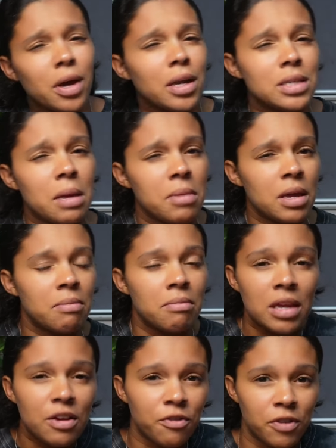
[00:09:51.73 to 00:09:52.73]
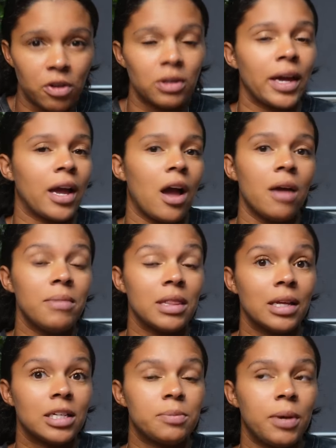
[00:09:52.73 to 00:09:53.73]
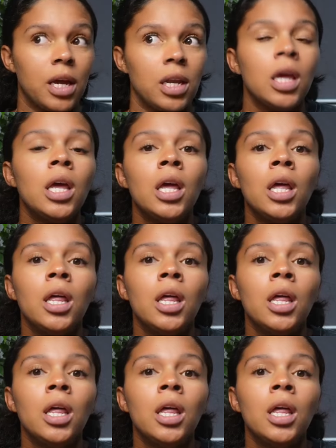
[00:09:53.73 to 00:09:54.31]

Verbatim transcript: so how does that make me feel like I'm in less pain?